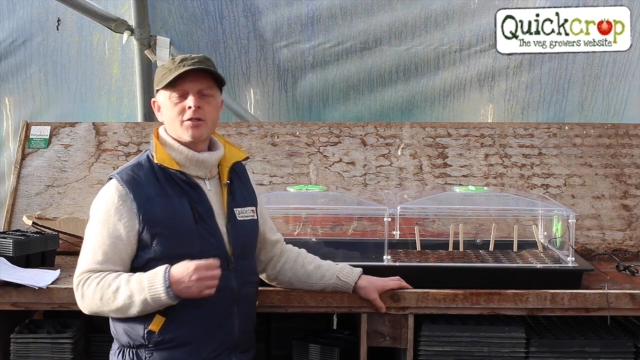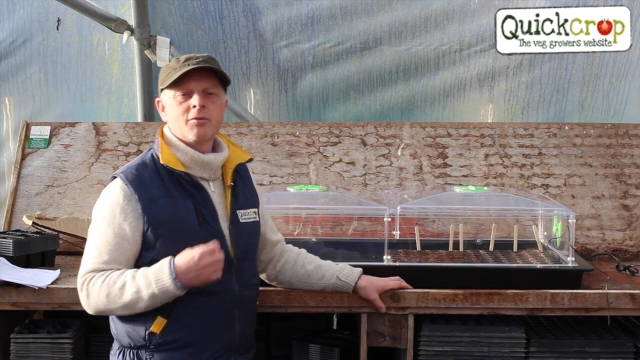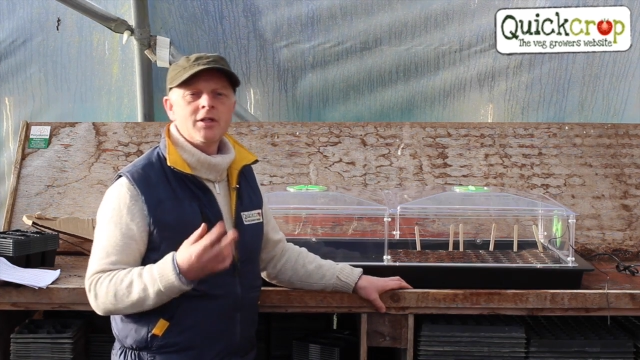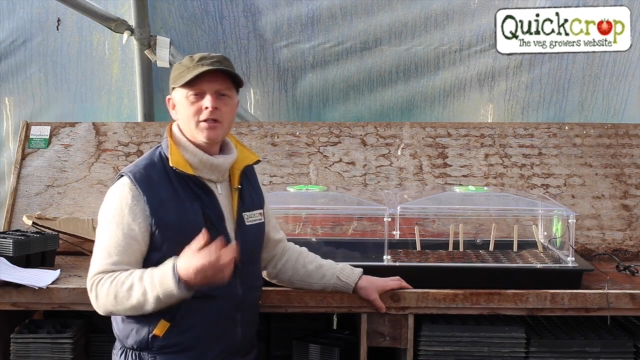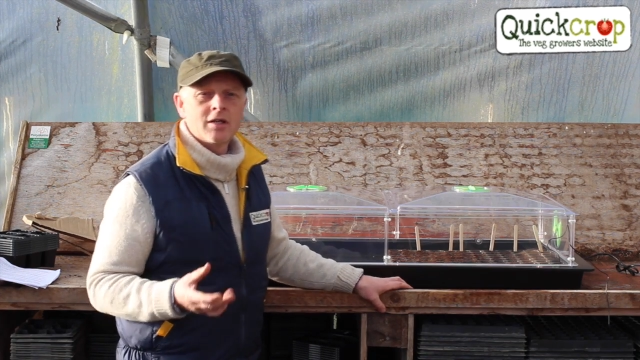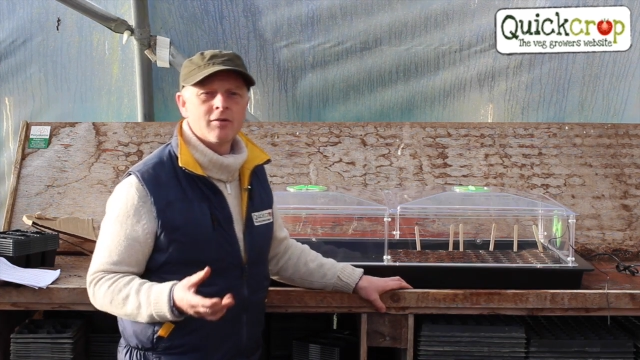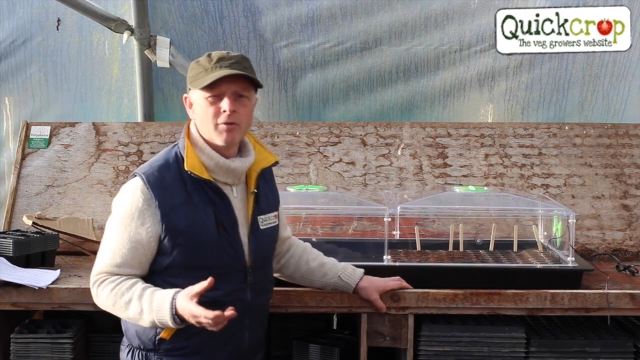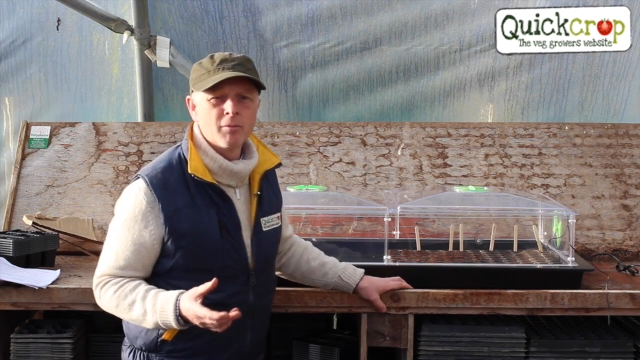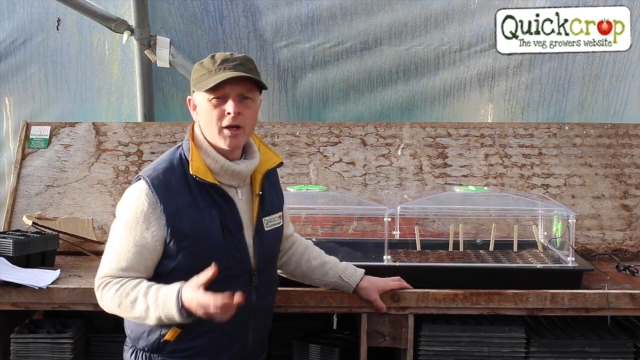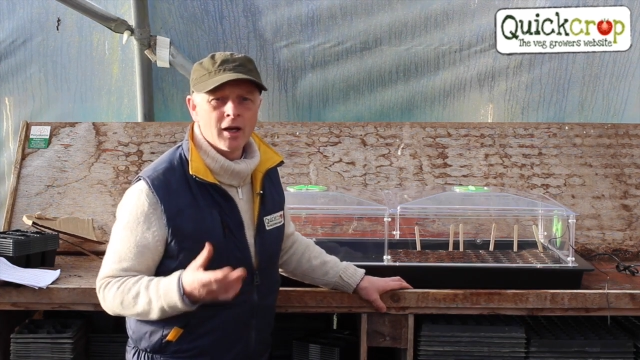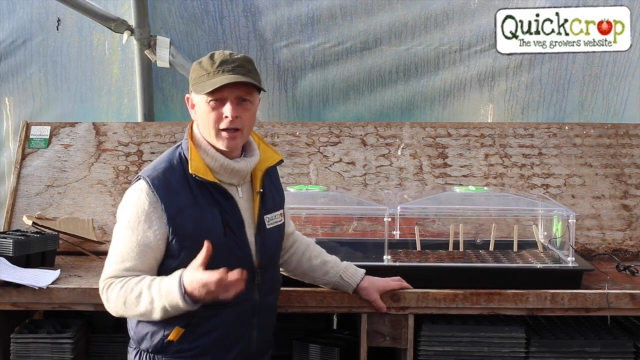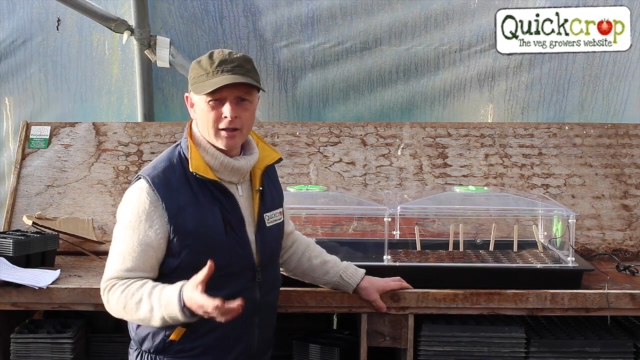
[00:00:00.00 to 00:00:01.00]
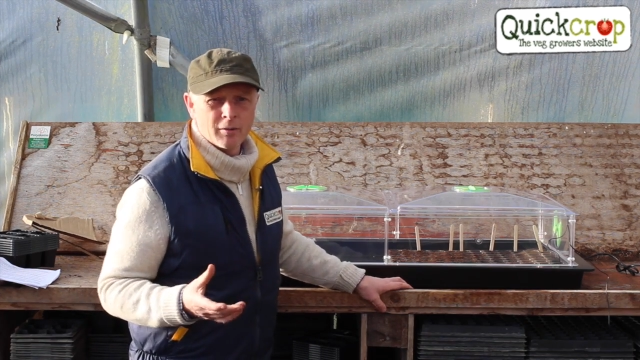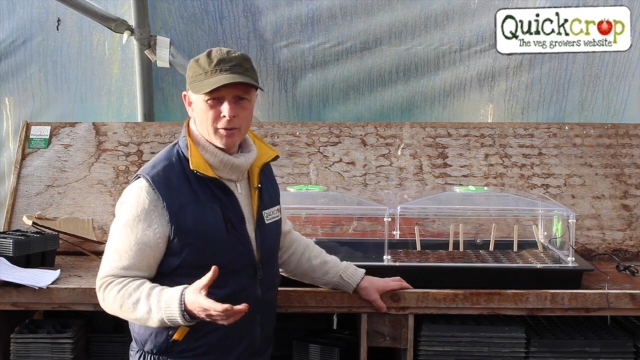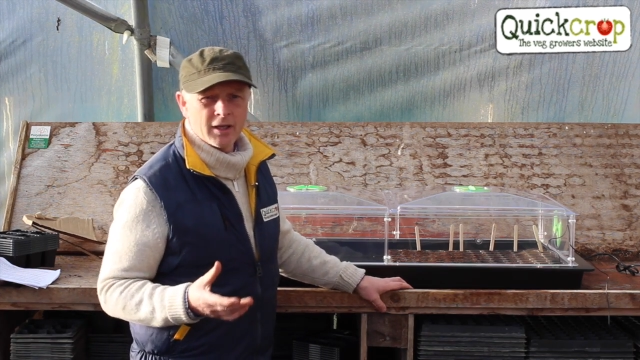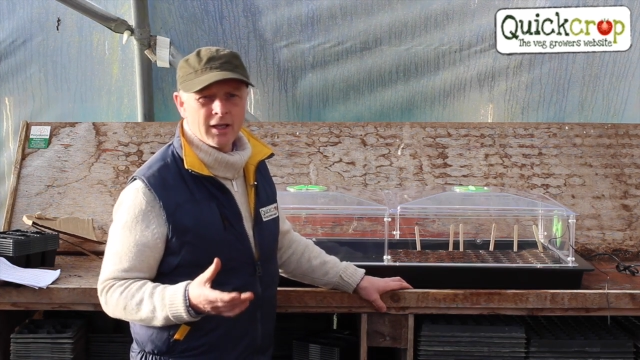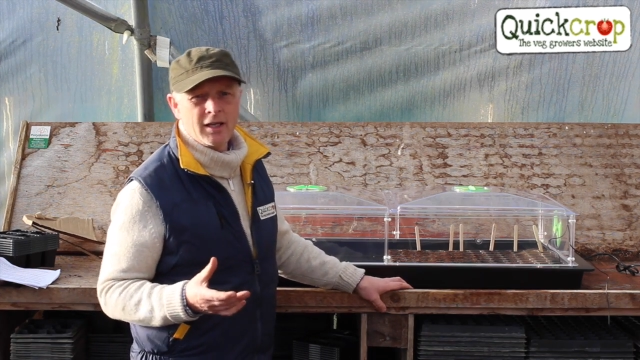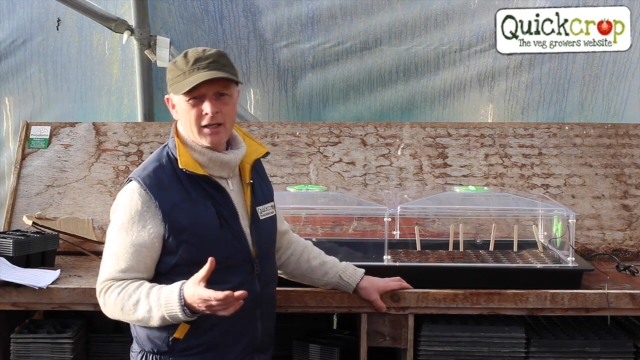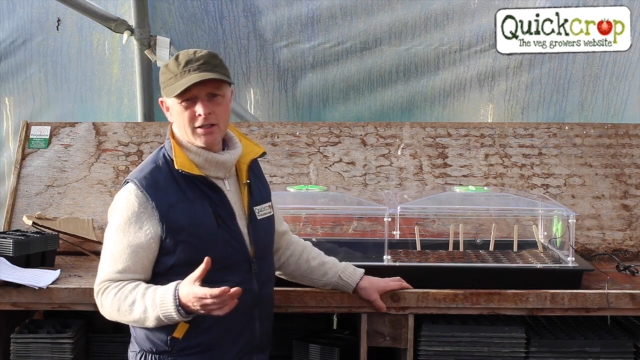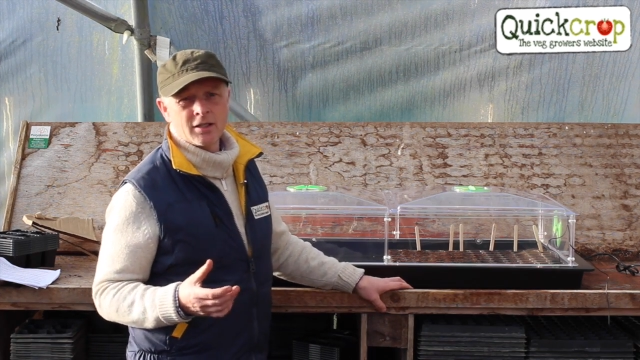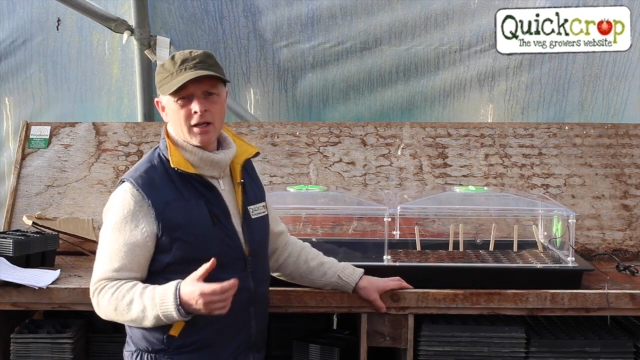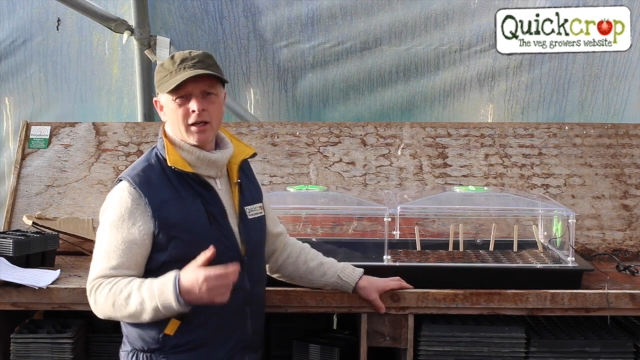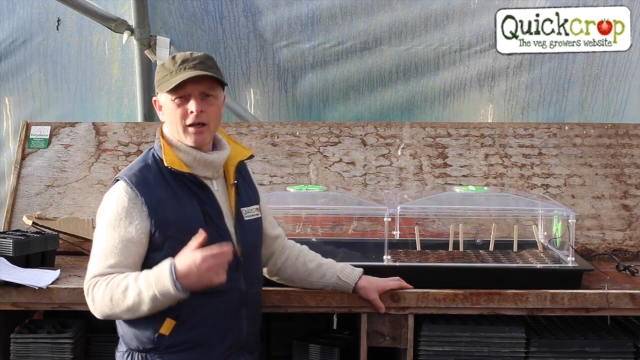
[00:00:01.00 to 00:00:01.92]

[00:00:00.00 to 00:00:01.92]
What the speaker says: so we need to give them a little bit of heat.